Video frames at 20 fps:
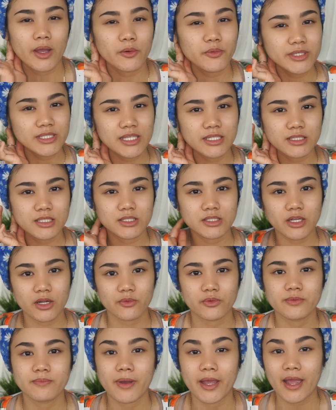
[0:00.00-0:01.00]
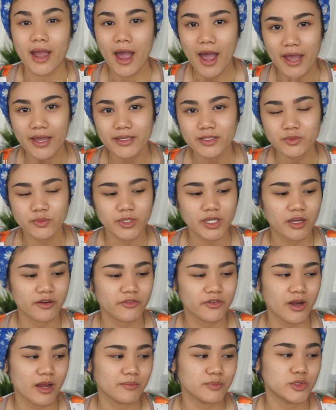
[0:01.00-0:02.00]
I always like to start with my eyes
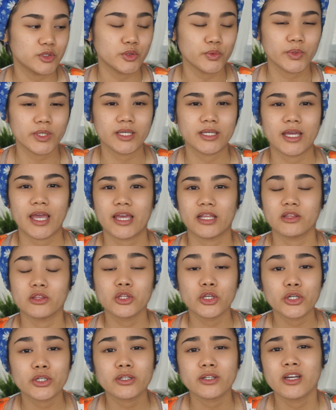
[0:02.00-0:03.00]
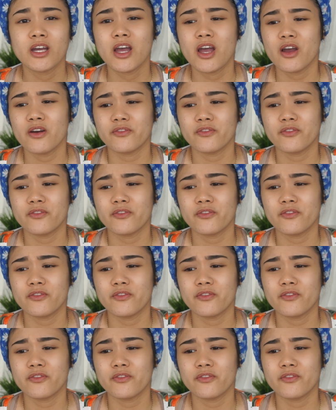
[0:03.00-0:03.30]
whenever I'm doing a look